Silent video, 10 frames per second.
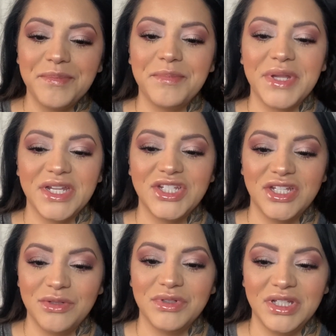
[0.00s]
But I
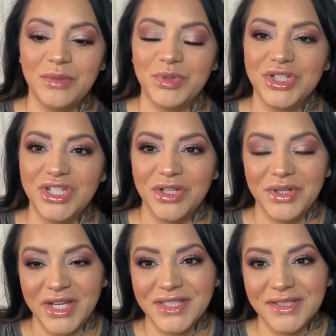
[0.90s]
genuinely appreciate you
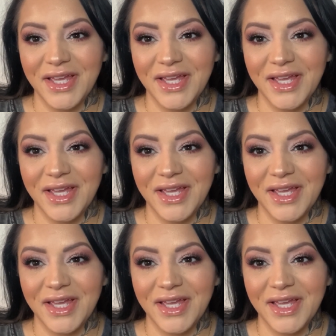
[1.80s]
guys.